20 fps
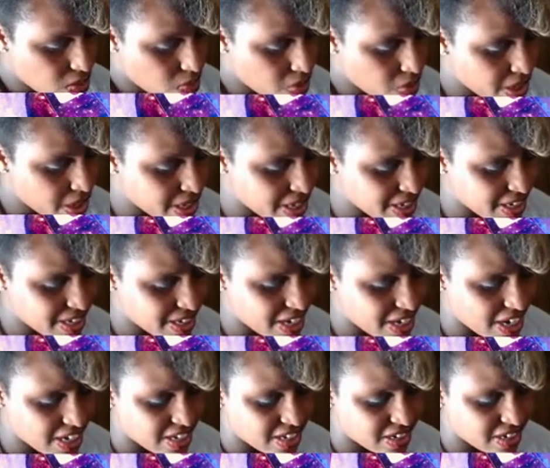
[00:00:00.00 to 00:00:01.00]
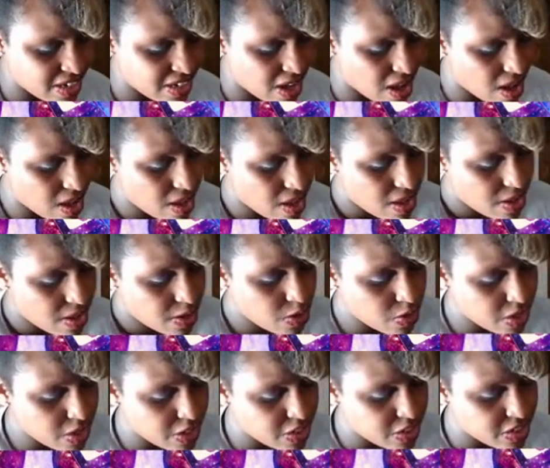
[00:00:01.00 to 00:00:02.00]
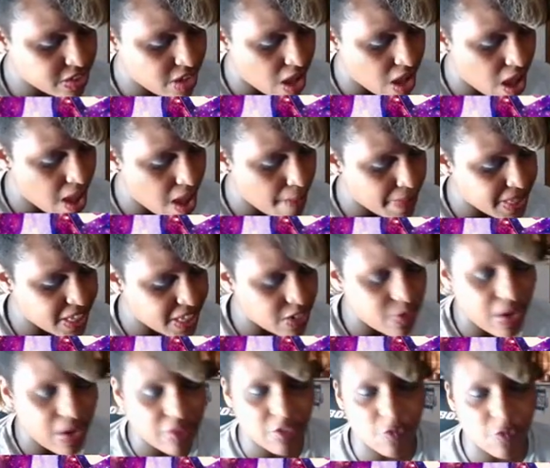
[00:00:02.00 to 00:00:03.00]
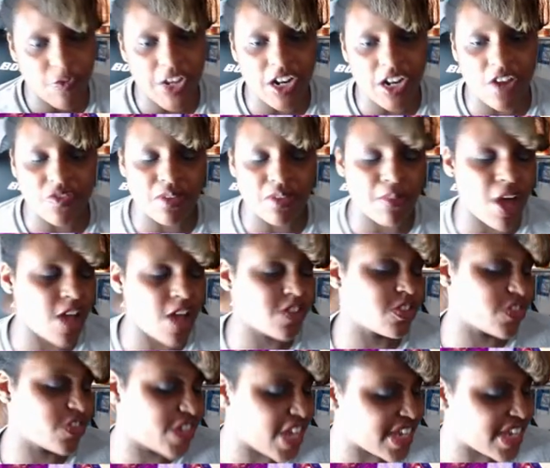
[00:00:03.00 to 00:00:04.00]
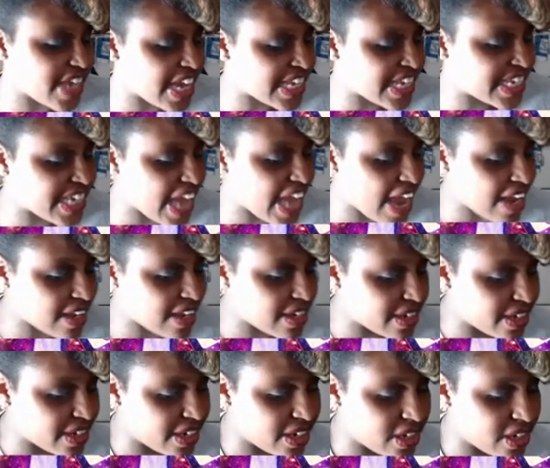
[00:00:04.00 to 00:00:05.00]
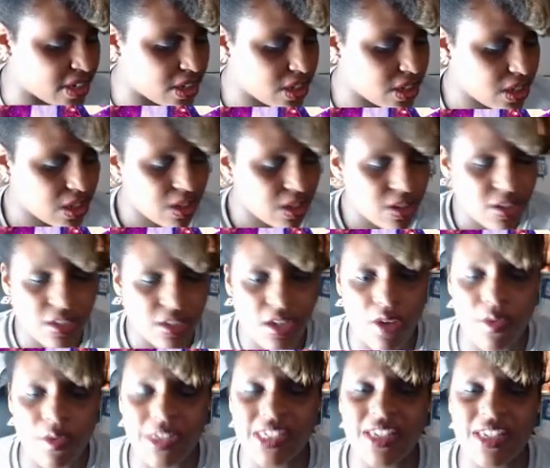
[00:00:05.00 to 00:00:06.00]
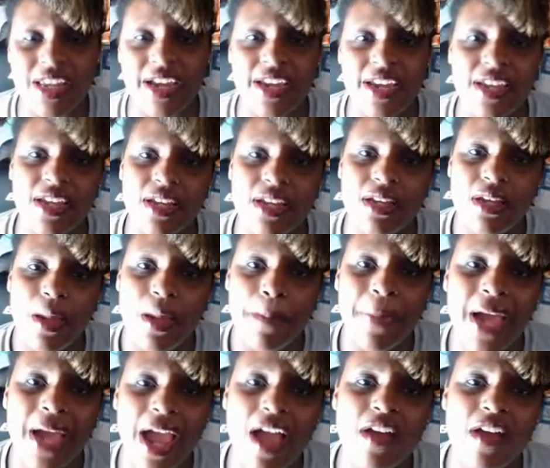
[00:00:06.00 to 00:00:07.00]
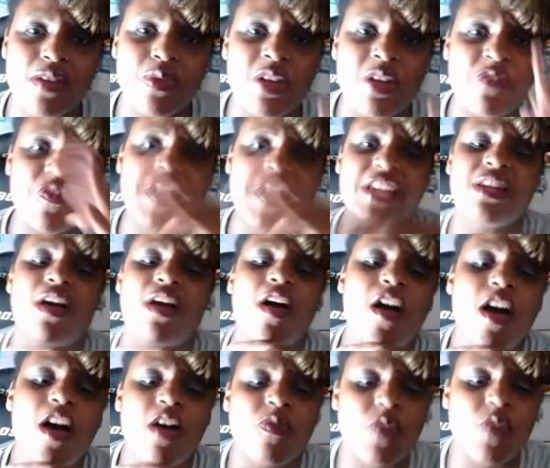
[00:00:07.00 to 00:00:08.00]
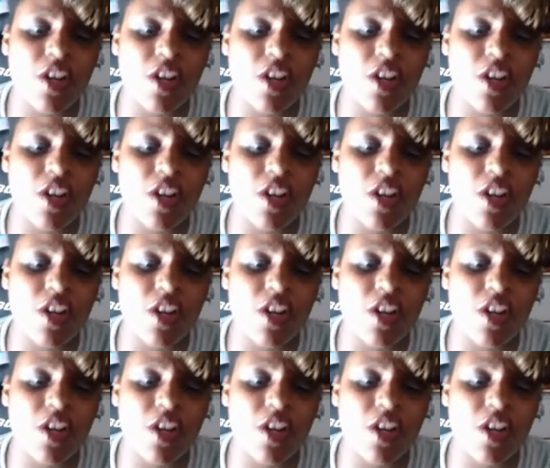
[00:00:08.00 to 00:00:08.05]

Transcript: Well, it doesn't say stop you can stop, but then you have to fend off the monsters. Yes, exactly. So it's like, but how do we fend off?